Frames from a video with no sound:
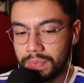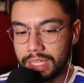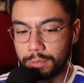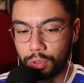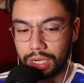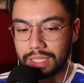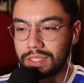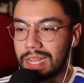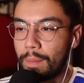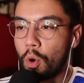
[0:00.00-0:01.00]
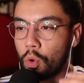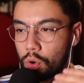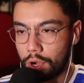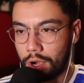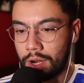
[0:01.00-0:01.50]
is putting some
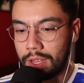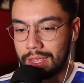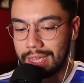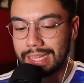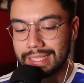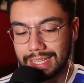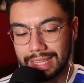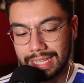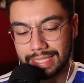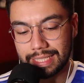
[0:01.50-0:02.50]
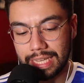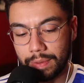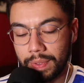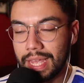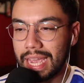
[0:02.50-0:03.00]
order into this
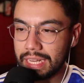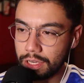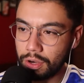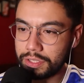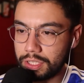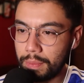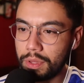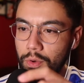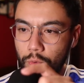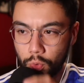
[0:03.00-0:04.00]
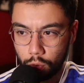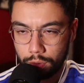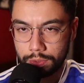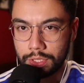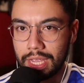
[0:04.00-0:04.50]
team. And here are some of the
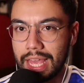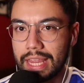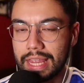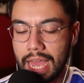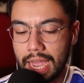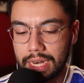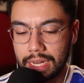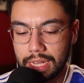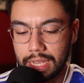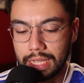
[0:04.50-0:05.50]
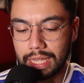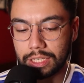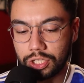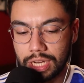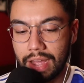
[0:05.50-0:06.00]
rules that
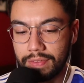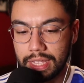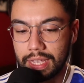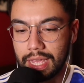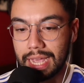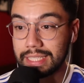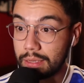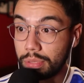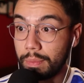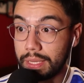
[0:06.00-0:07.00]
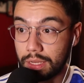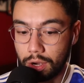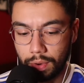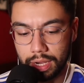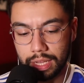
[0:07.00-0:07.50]
Xavi has implemented
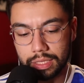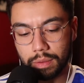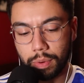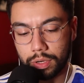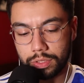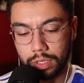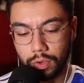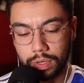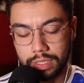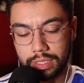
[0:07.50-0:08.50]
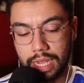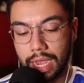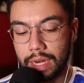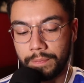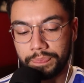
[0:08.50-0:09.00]
already into Barcelona's
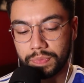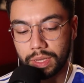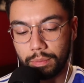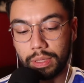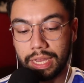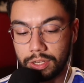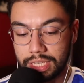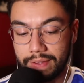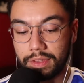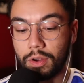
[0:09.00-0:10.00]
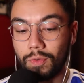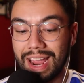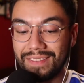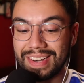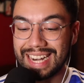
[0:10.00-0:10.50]
side. Players have to
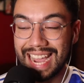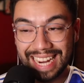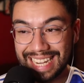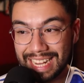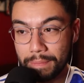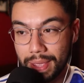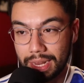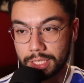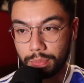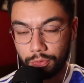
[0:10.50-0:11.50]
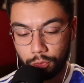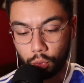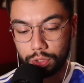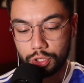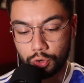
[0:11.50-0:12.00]
arrive 90 minutes
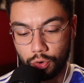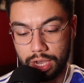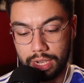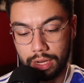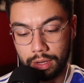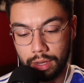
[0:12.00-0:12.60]
before training.